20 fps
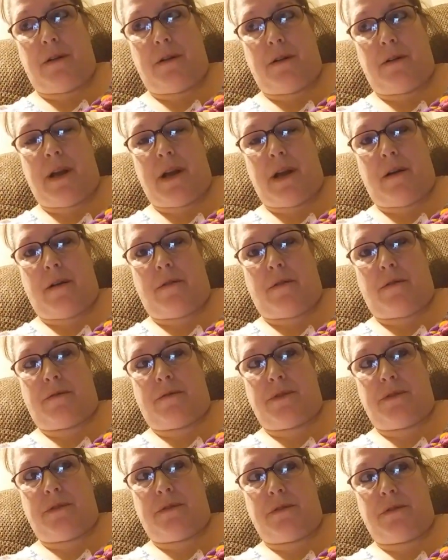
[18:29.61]
Now,
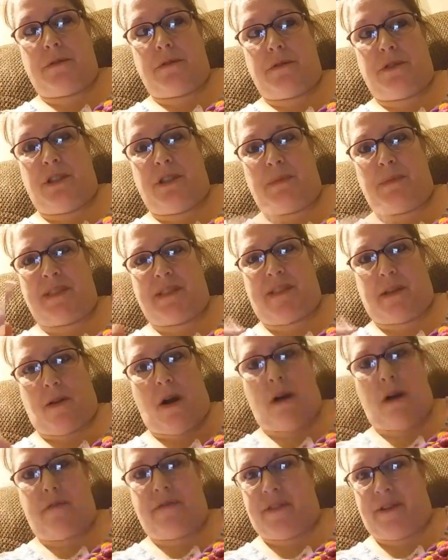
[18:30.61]
she must get
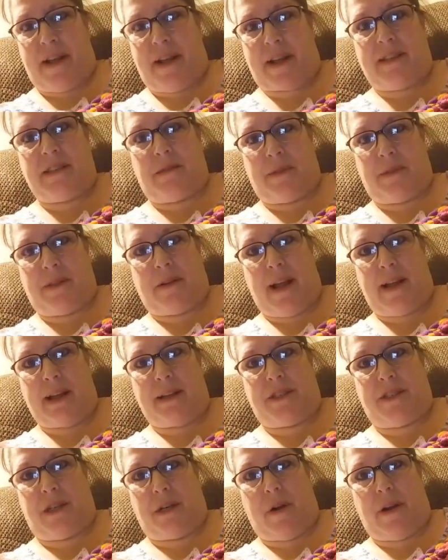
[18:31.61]
off the nest when they're
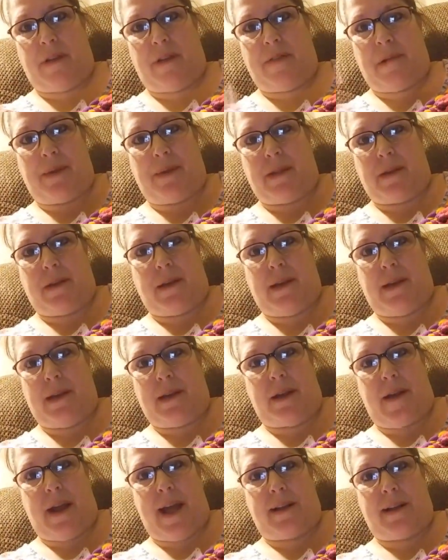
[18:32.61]
hatching, right? I mean, they can't
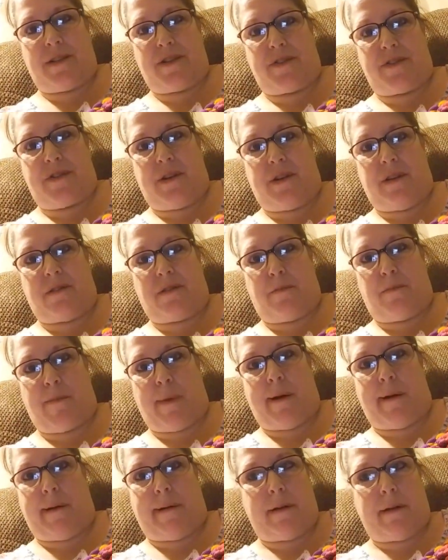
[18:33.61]
hatch underneath her
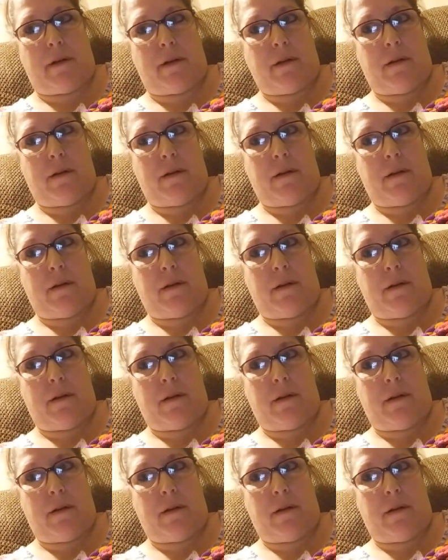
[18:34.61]
butt.